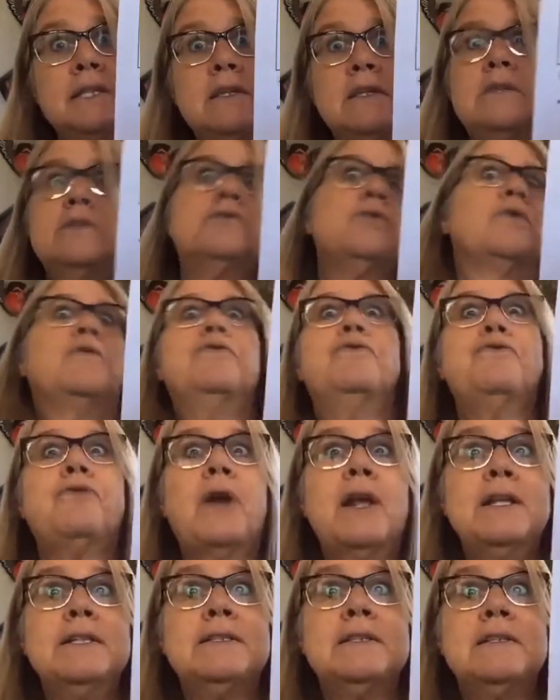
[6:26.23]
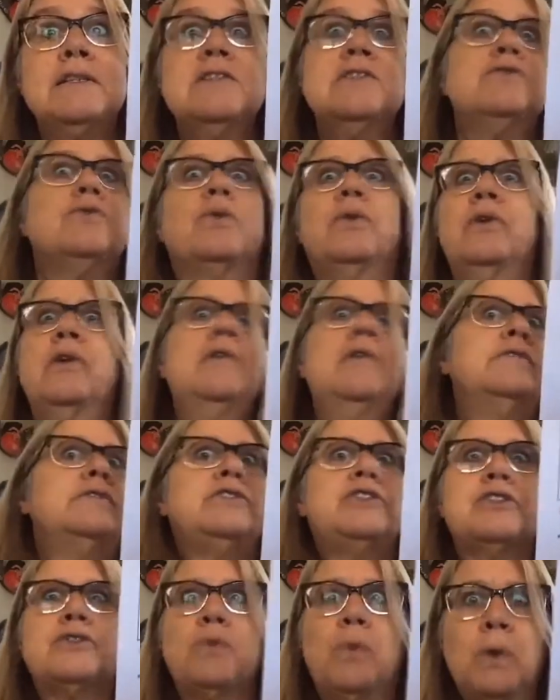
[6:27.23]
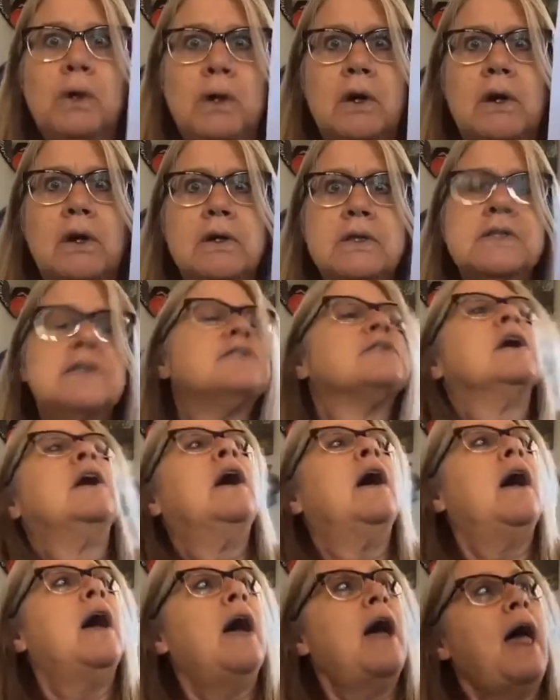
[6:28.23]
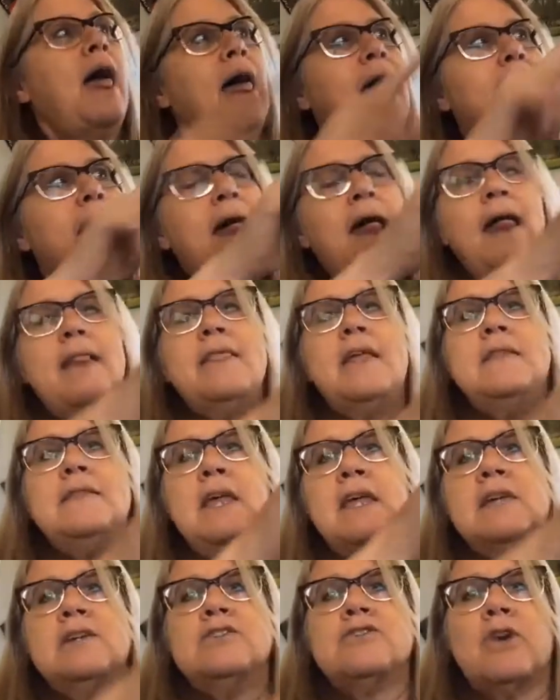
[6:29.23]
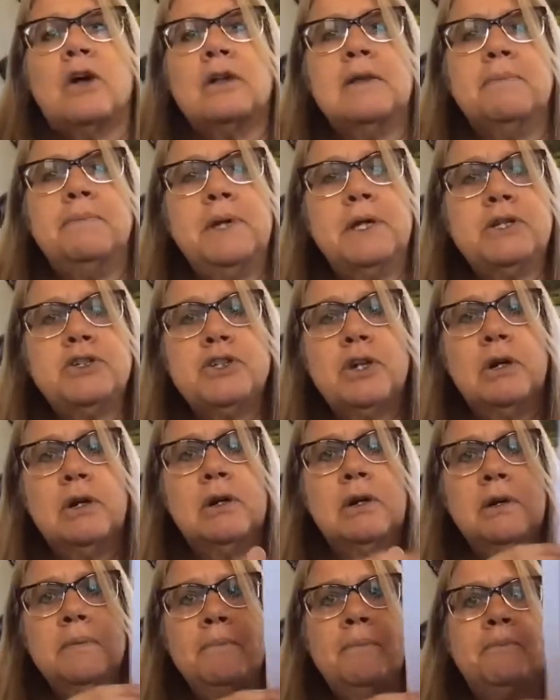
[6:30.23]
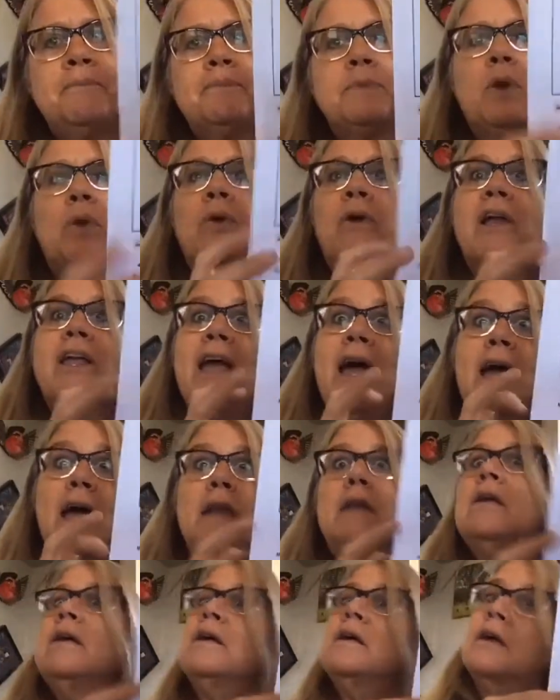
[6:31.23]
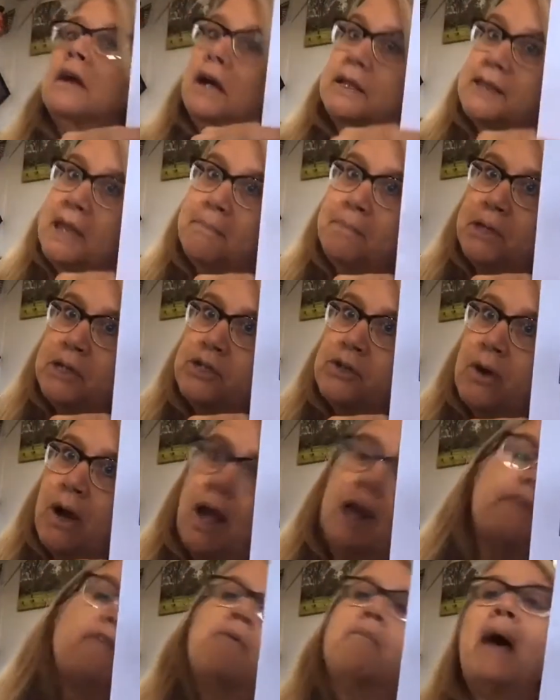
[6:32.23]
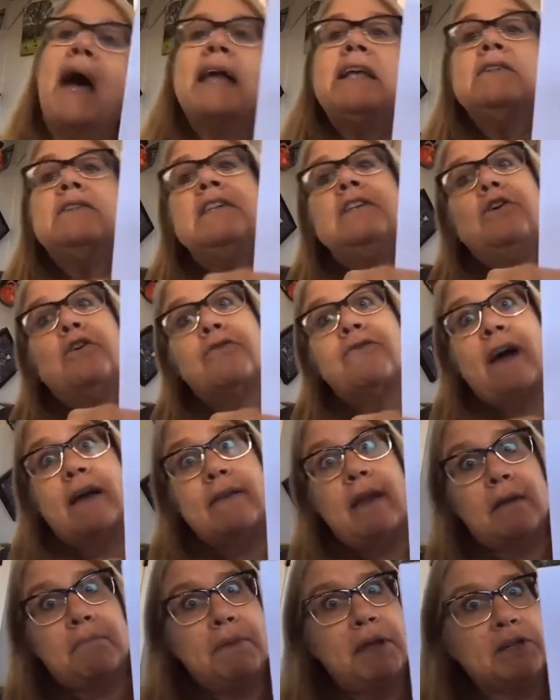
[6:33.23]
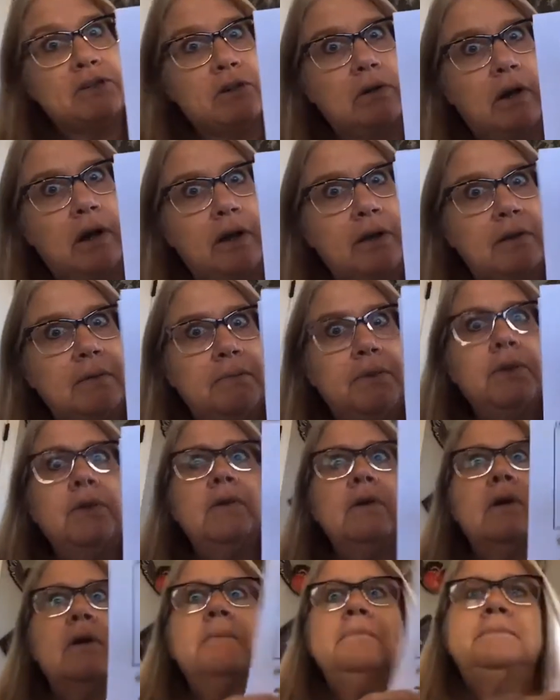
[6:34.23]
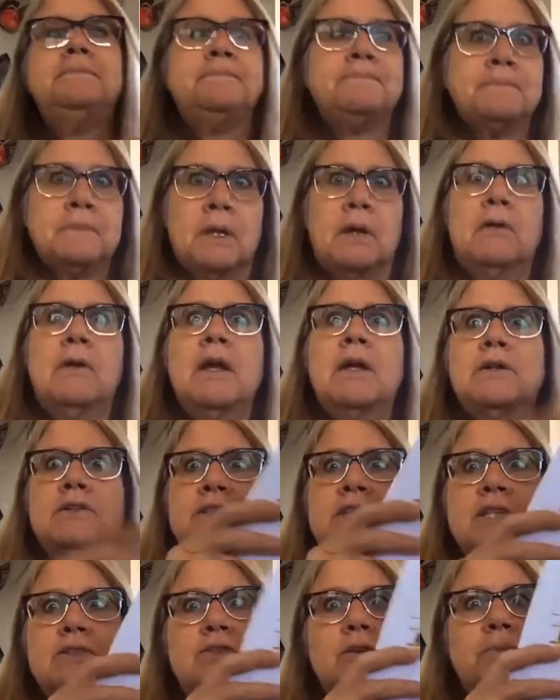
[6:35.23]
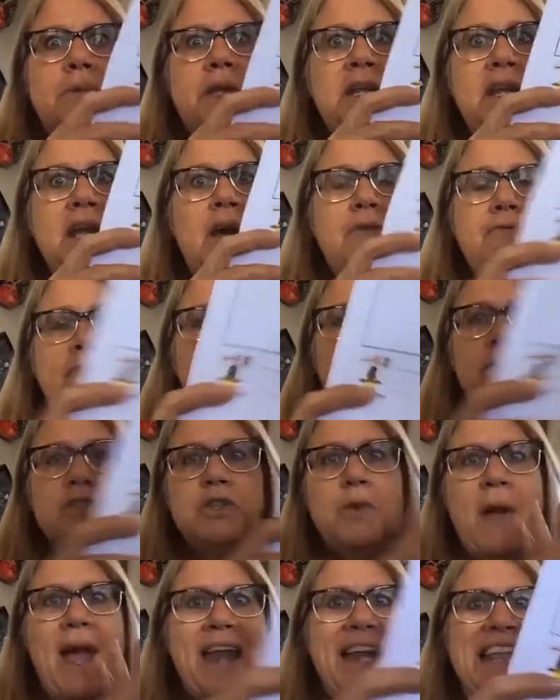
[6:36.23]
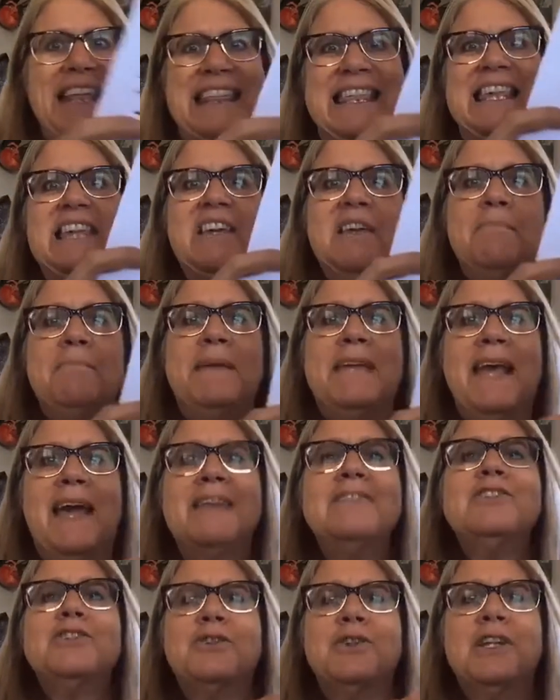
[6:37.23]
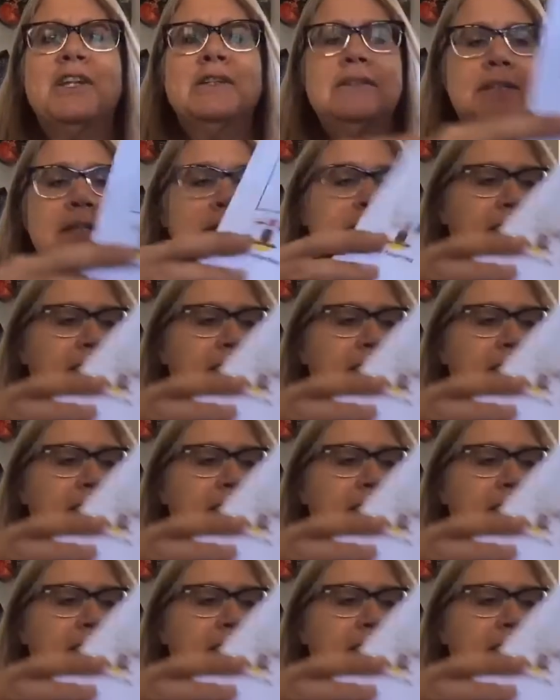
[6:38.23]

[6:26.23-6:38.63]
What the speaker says: or phrases or even just words, and then they can draw a picture, or again, cut that picture out of a magazine or find that picture on a computer, all right, because these are PDF files, so anything can be entered into them.